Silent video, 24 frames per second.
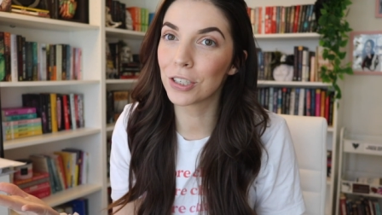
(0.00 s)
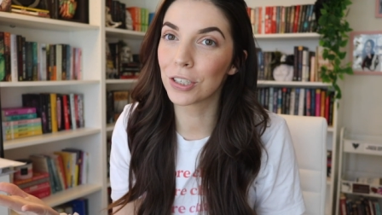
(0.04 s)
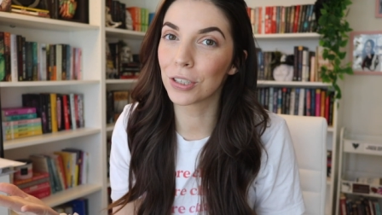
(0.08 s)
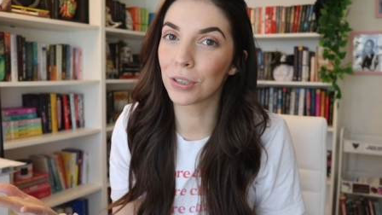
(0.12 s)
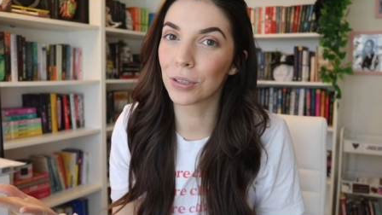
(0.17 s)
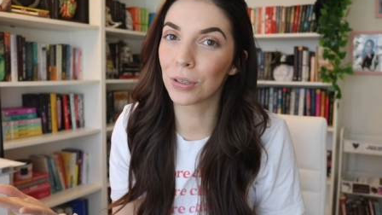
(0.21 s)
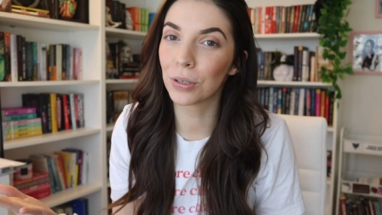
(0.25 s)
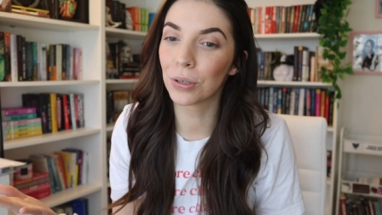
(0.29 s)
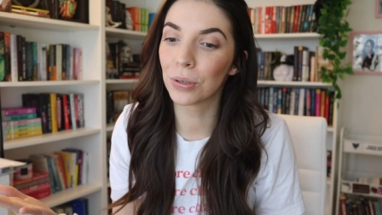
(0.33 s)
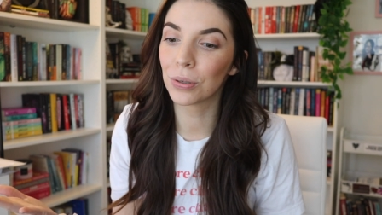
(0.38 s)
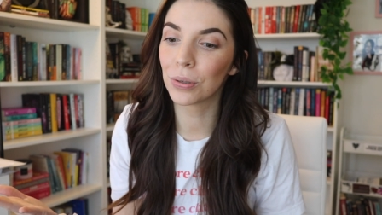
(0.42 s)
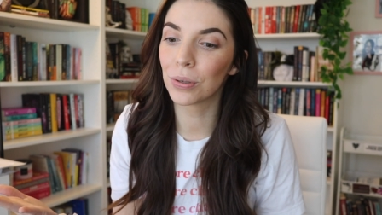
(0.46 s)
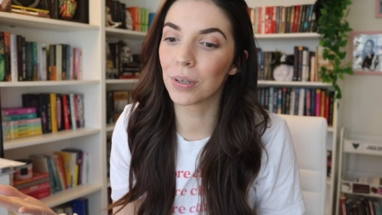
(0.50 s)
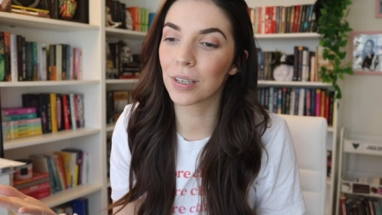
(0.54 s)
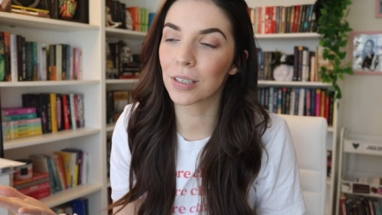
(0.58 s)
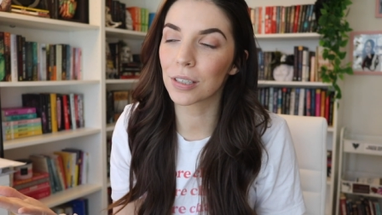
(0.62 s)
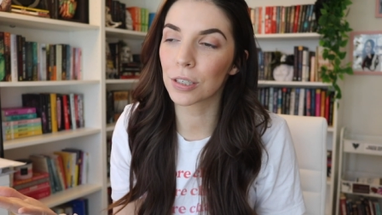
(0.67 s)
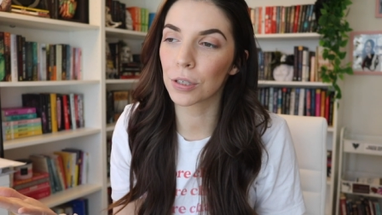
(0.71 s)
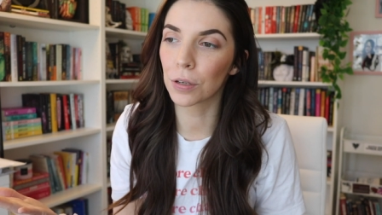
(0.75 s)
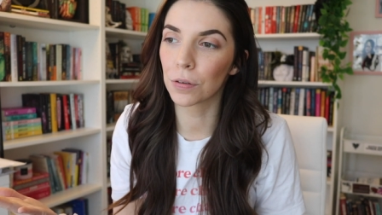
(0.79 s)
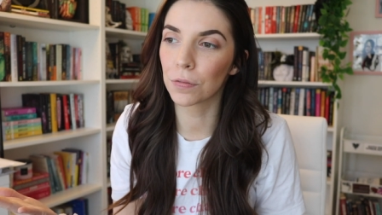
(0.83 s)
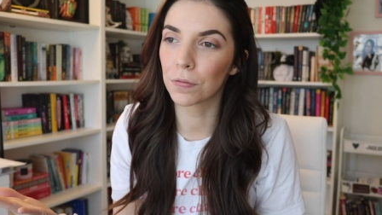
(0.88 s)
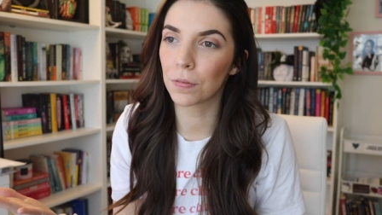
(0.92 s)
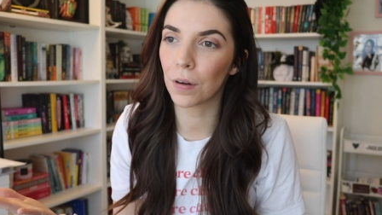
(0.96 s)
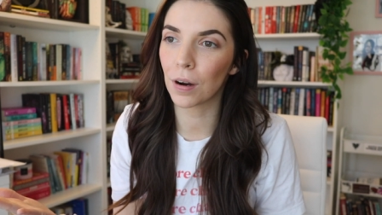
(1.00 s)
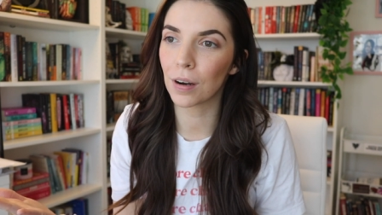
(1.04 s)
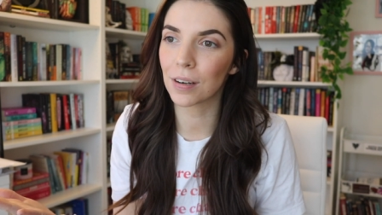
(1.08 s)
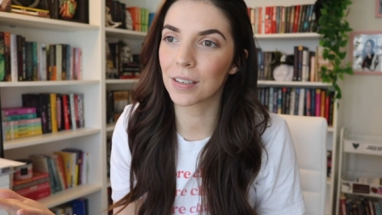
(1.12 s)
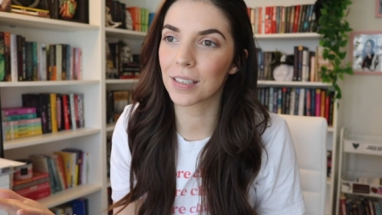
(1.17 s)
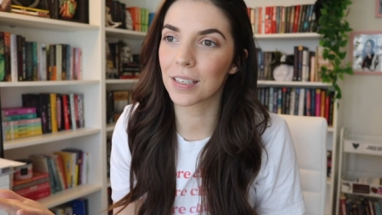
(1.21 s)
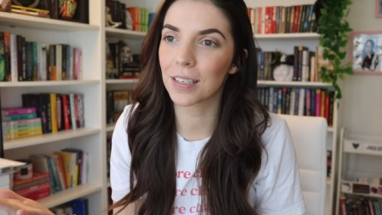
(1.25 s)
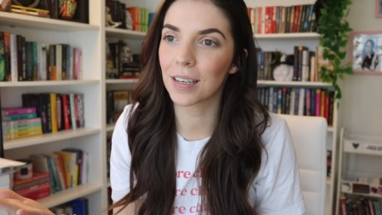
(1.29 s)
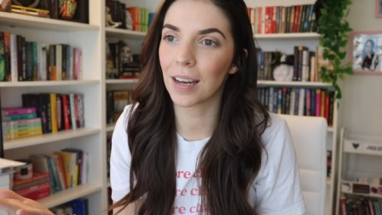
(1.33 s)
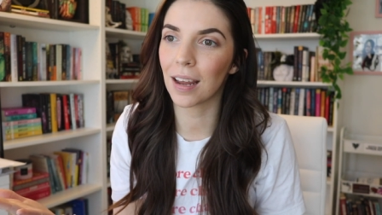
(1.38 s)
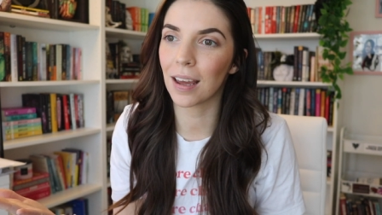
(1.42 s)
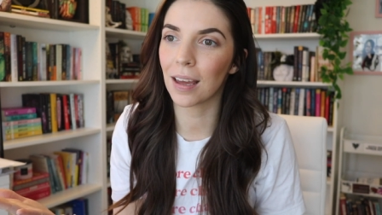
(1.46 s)
to so far
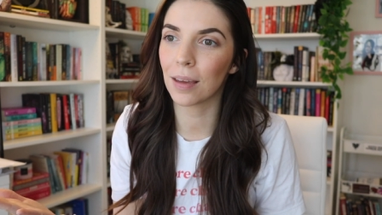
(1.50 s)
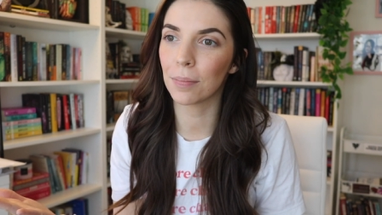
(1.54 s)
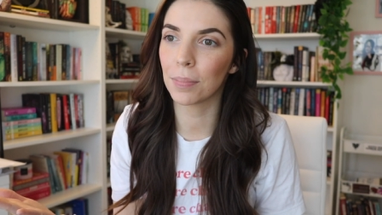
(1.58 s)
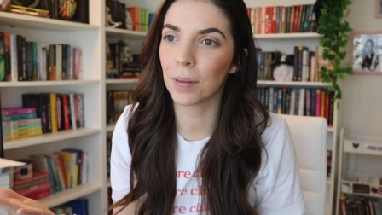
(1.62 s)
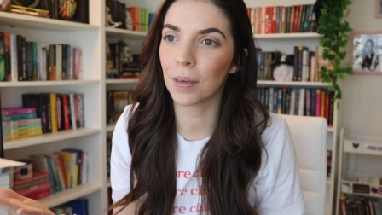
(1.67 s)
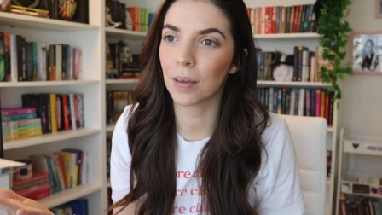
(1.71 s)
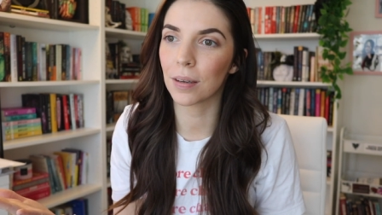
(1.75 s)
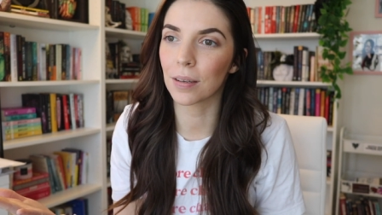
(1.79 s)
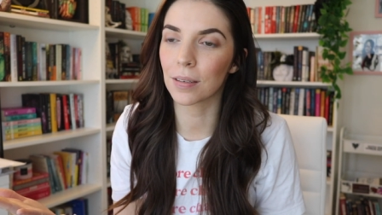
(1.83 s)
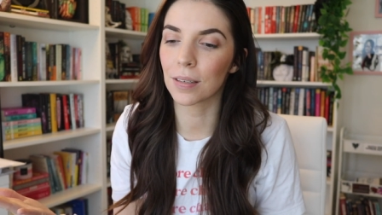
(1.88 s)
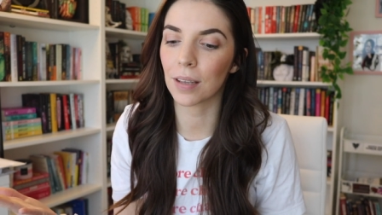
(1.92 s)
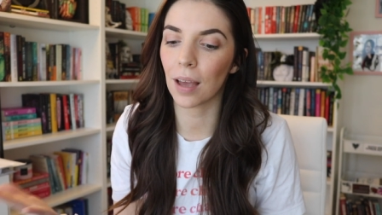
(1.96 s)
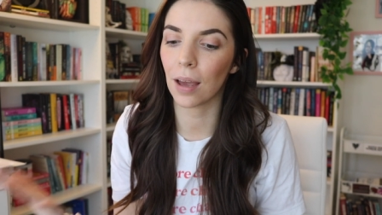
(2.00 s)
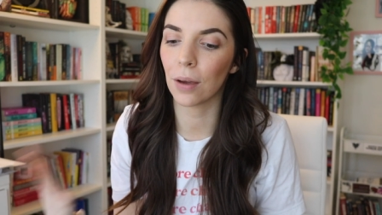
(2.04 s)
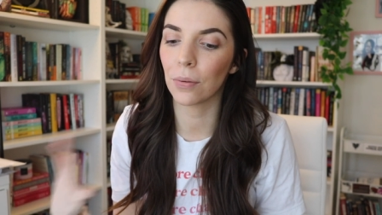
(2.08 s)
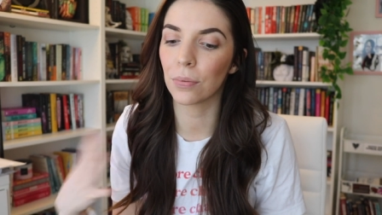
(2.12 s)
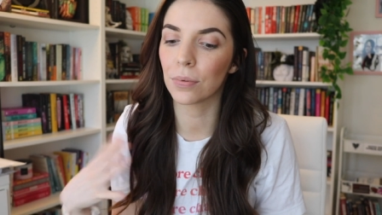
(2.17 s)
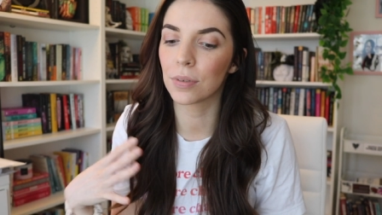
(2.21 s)
today because I